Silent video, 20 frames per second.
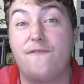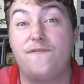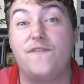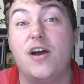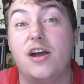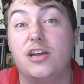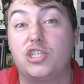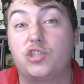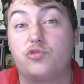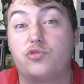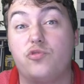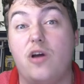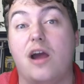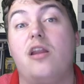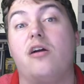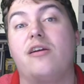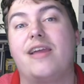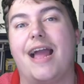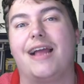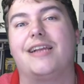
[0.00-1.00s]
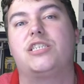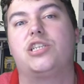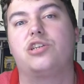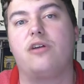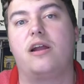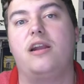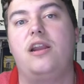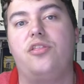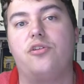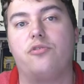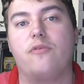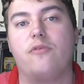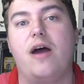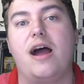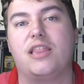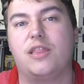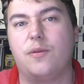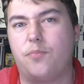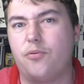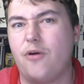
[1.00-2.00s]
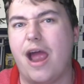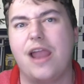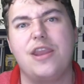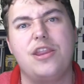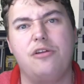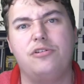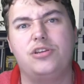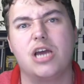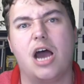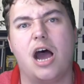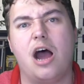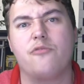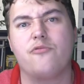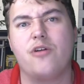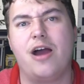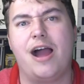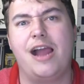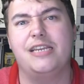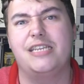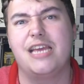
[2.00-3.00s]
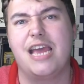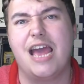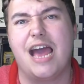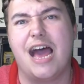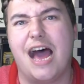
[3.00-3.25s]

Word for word: first ride on Gangsta Granny of the Ride, the brand new dart ride